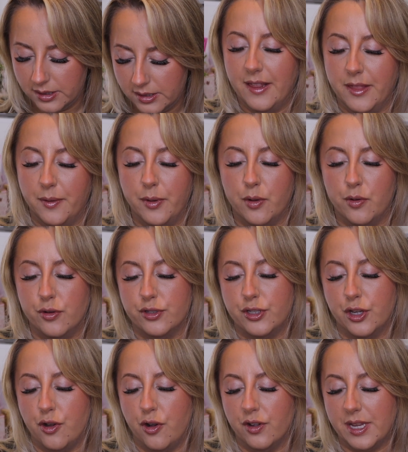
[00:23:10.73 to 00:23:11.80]
And then we also
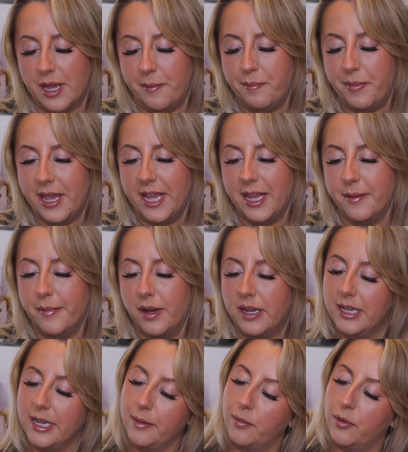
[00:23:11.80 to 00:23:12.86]
got a Beam
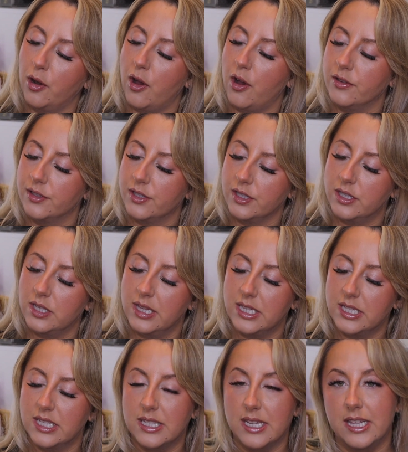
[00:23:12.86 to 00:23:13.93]
lip gloss. So
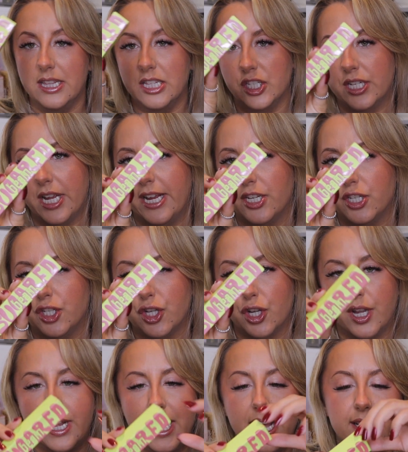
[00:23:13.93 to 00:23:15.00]
this is in the shade
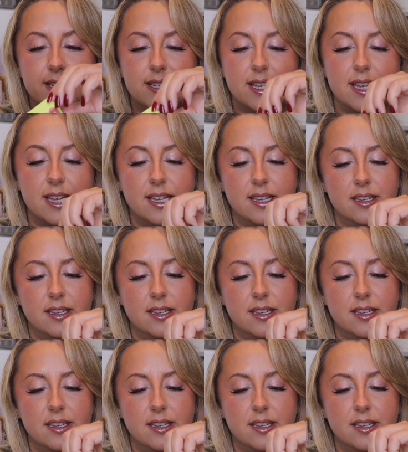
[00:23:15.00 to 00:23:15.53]
Sugar Candy.